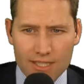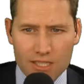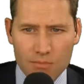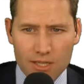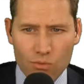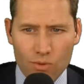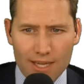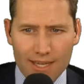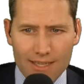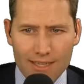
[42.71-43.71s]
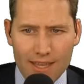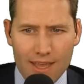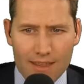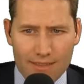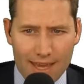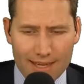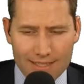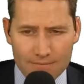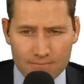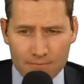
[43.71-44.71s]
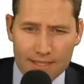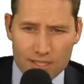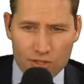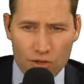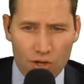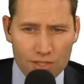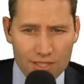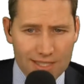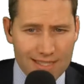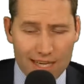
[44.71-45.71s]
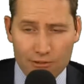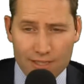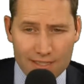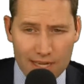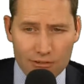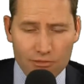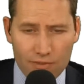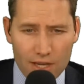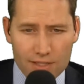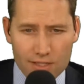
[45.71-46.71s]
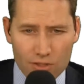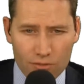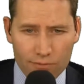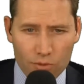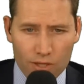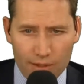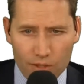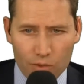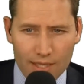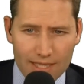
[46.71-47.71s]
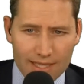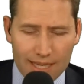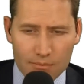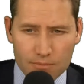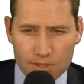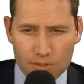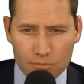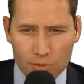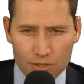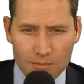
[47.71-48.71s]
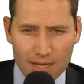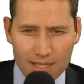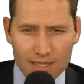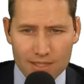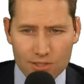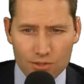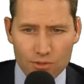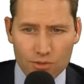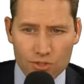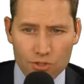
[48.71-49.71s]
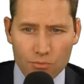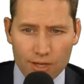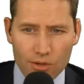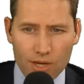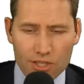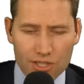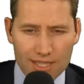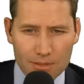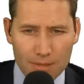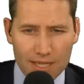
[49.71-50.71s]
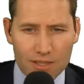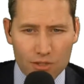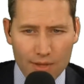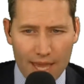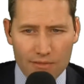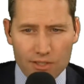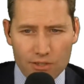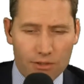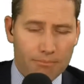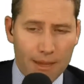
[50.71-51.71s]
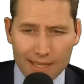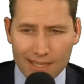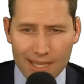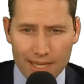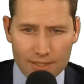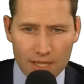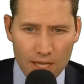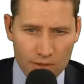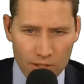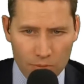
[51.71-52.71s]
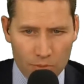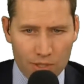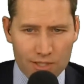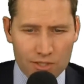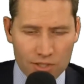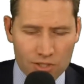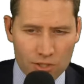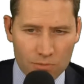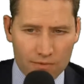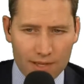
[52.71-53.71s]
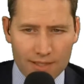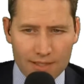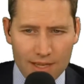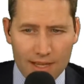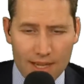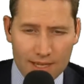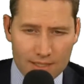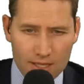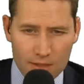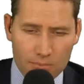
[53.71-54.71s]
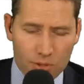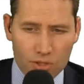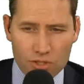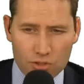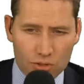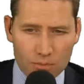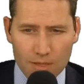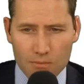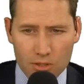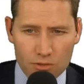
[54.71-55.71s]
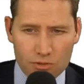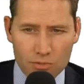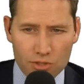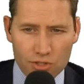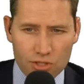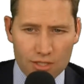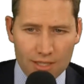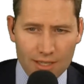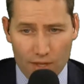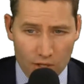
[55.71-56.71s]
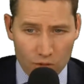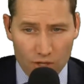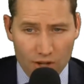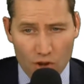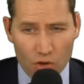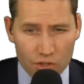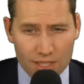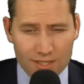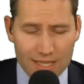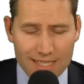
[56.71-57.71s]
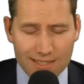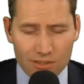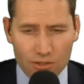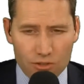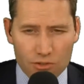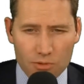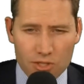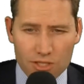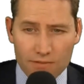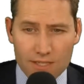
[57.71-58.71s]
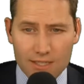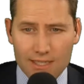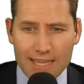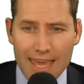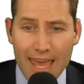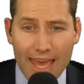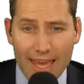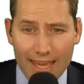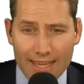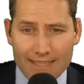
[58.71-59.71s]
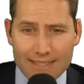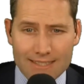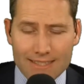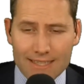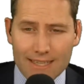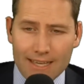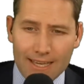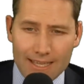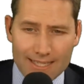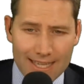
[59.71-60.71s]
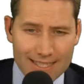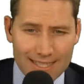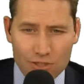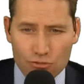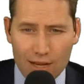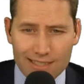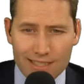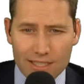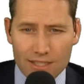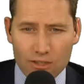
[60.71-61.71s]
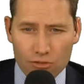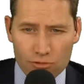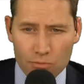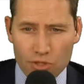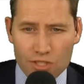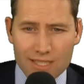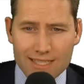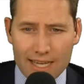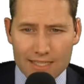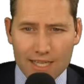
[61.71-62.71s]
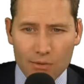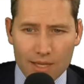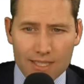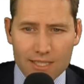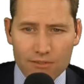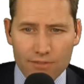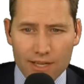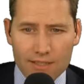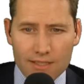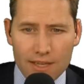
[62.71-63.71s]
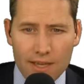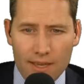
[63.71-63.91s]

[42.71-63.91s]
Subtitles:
just need to be aware that it's not salary sacrifice, it's not foregoing your income to put the money into superannuation. It's money that you have in your bank account that you put into your super fund as a personal or member contribution. They call it a non-concessional contribution officially, and it doesn't attract any contributions tax going into the fund.